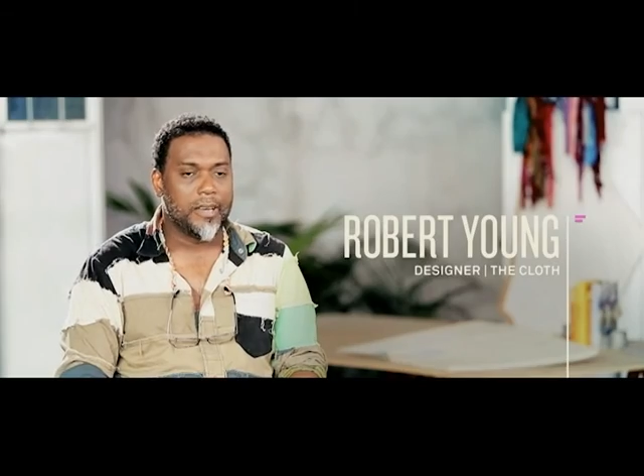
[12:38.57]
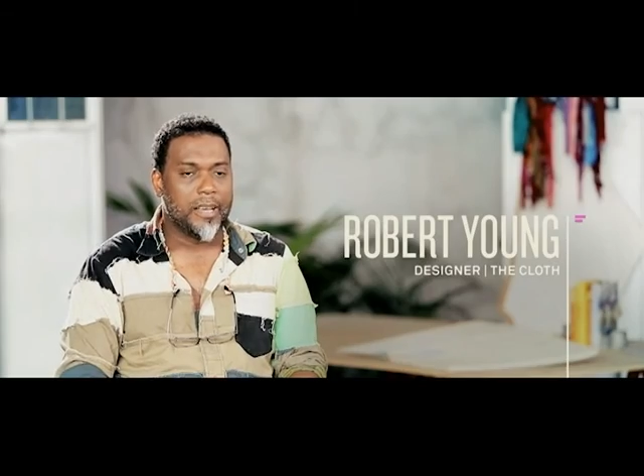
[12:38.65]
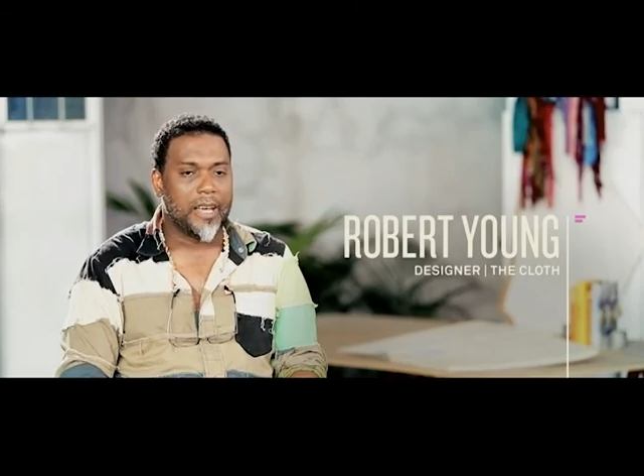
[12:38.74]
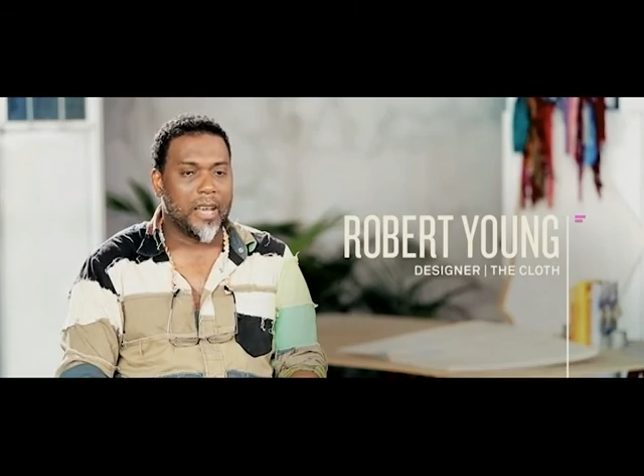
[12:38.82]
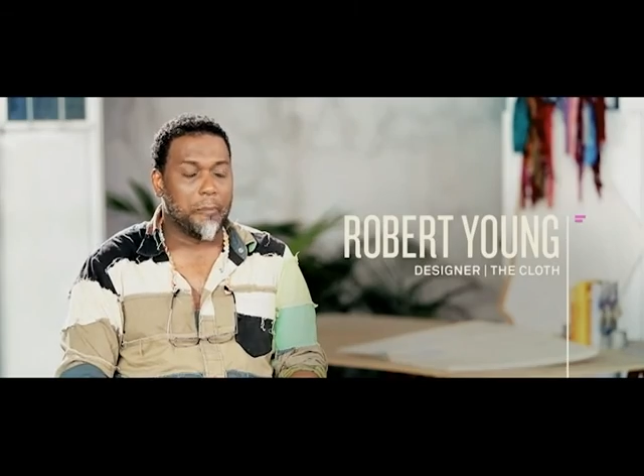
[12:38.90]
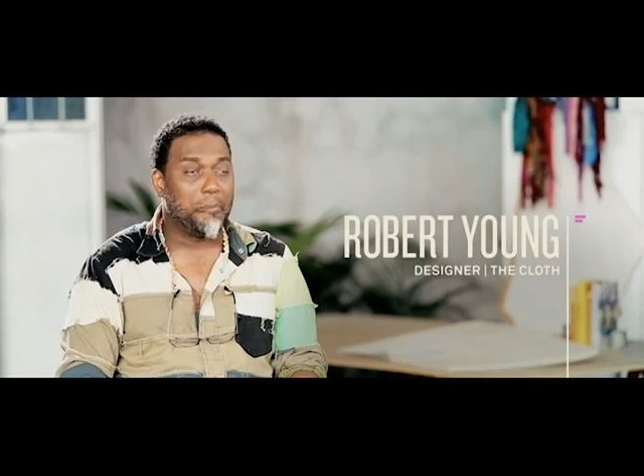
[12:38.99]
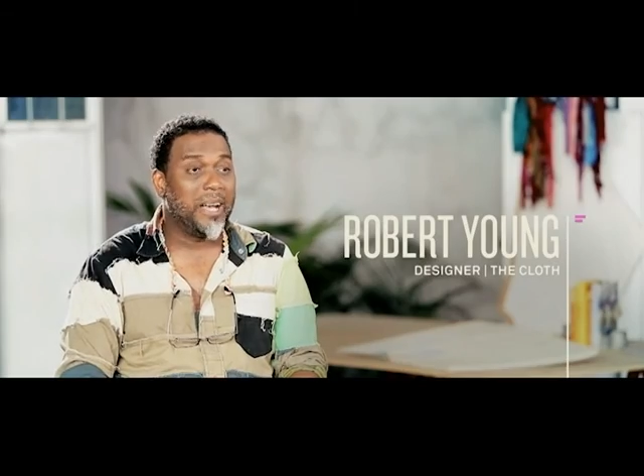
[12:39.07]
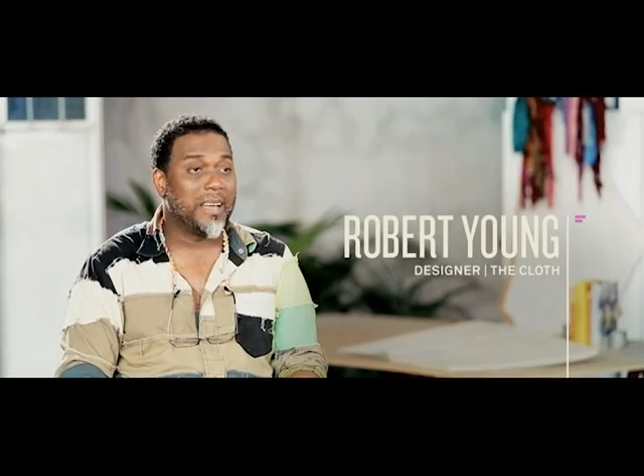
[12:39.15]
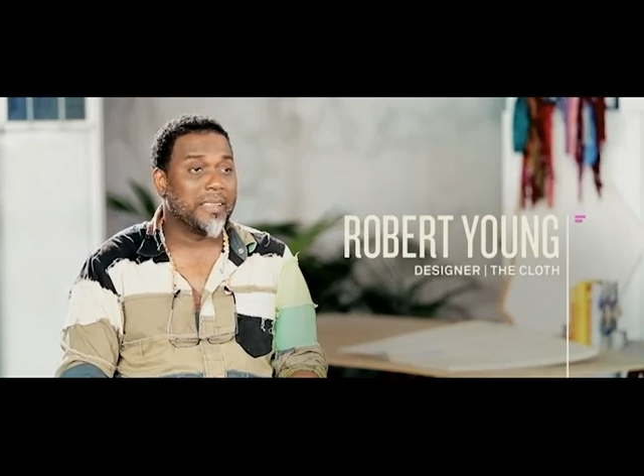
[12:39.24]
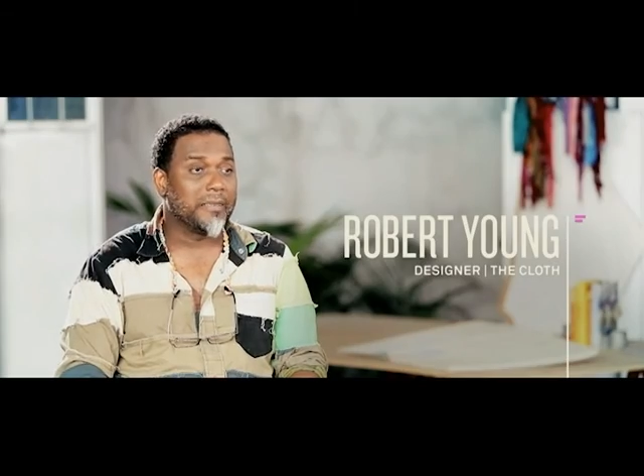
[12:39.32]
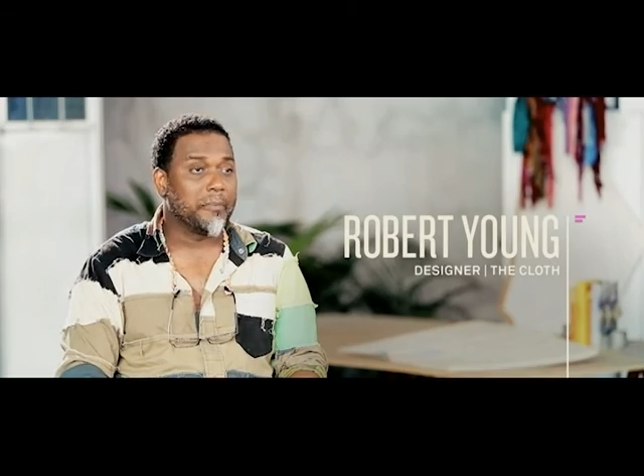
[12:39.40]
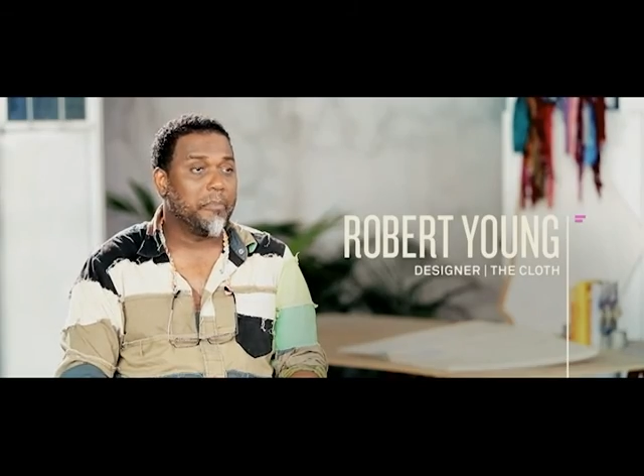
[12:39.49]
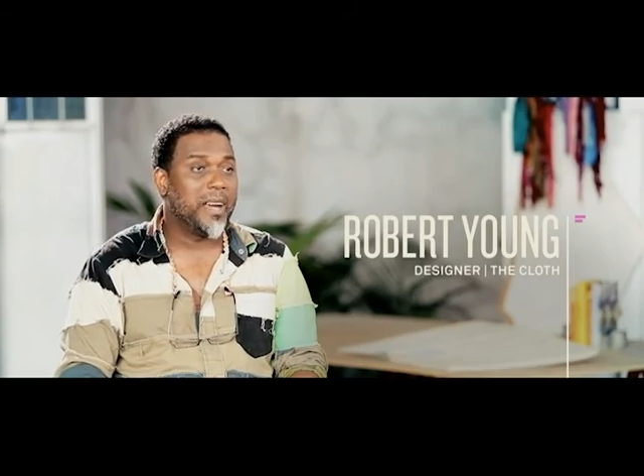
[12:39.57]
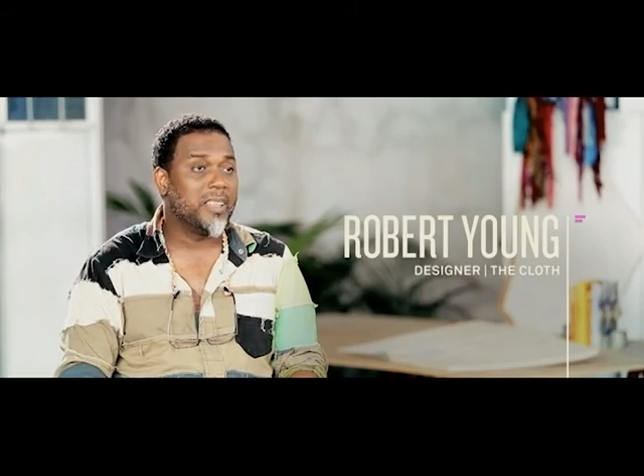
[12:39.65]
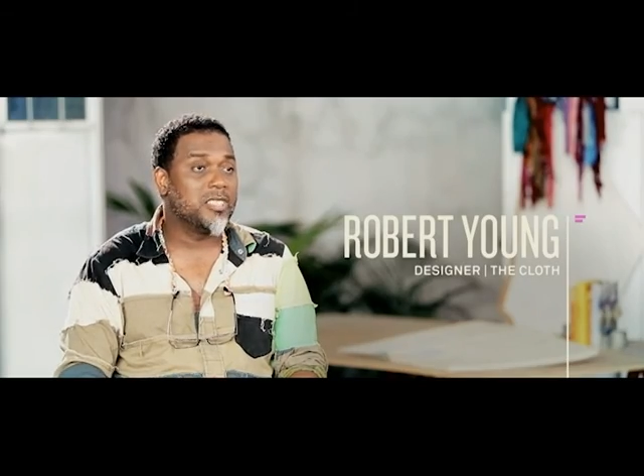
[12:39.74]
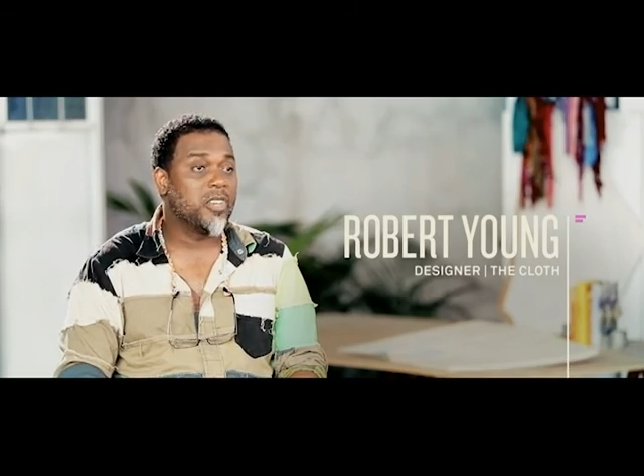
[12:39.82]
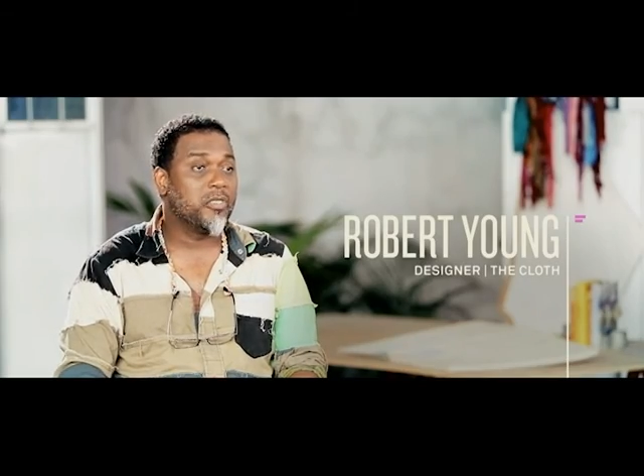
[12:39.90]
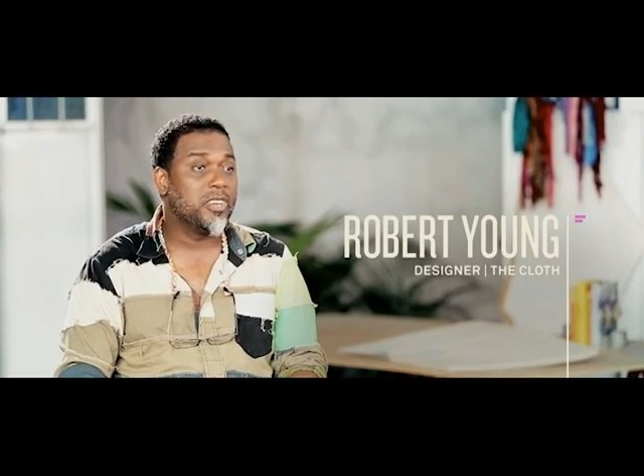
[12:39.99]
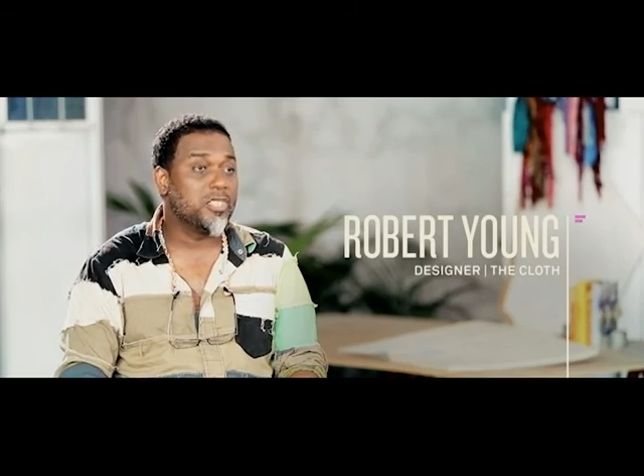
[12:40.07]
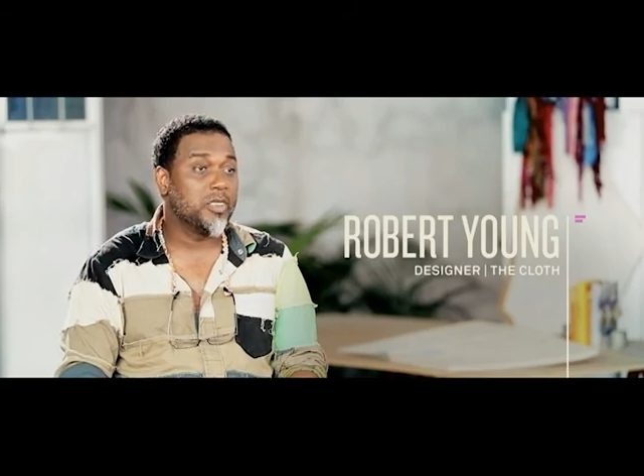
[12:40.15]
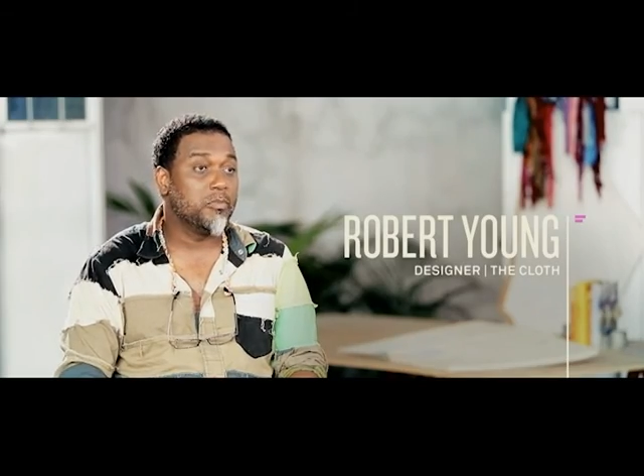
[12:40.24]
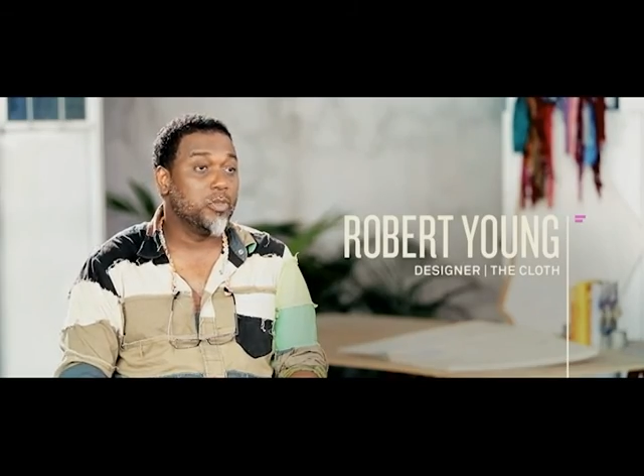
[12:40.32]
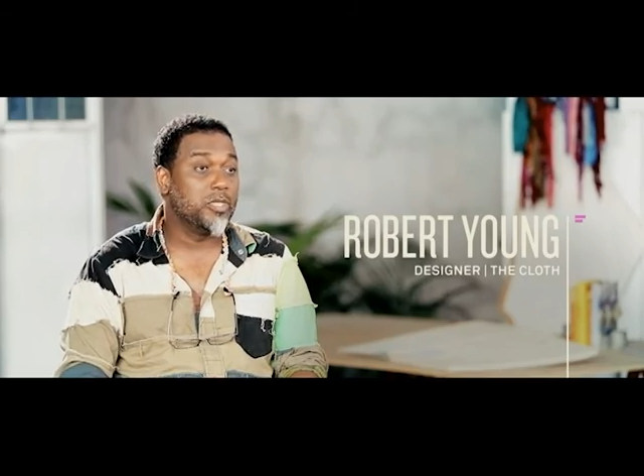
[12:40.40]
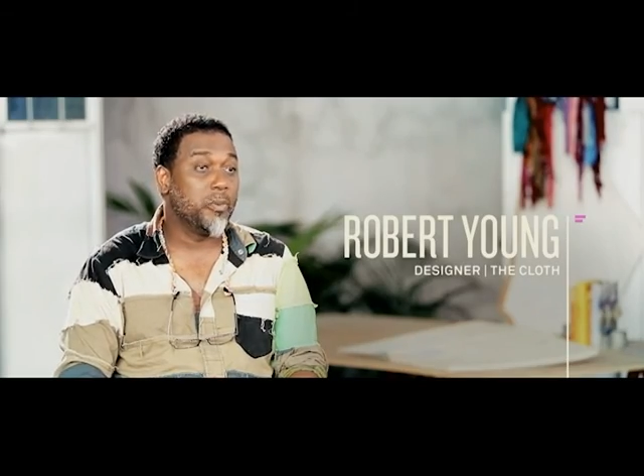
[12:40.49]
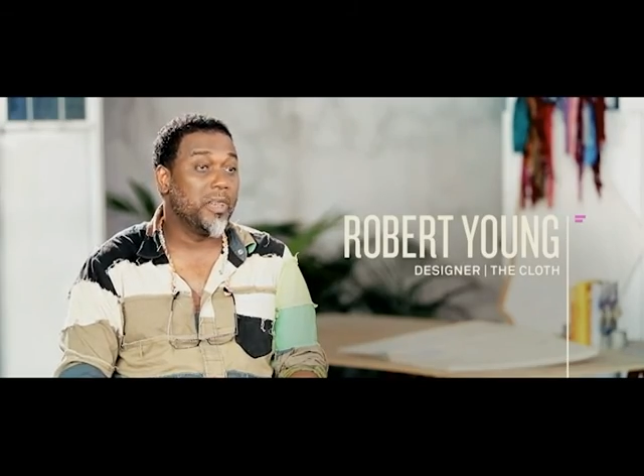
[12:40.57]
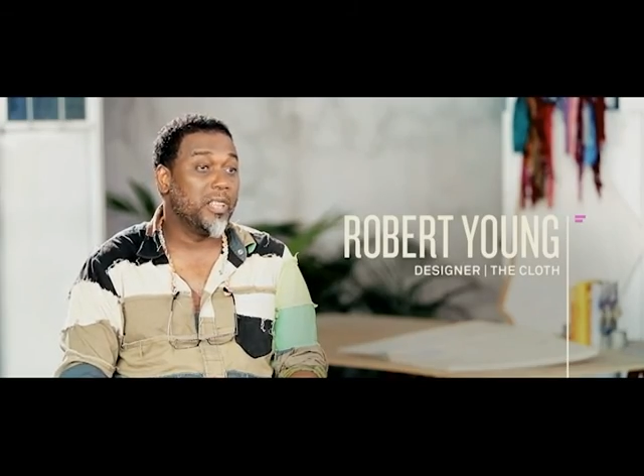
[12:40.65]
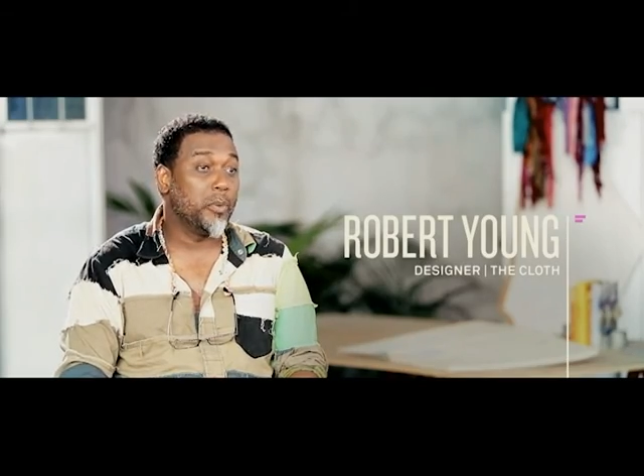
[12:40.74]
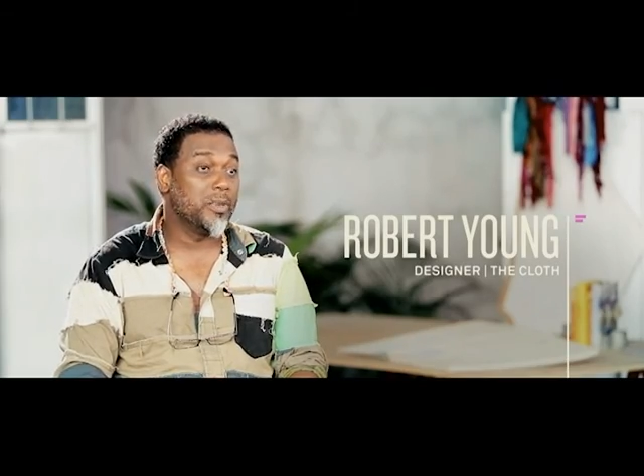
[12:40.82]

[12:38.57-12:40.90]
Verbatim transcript: walkout. One of those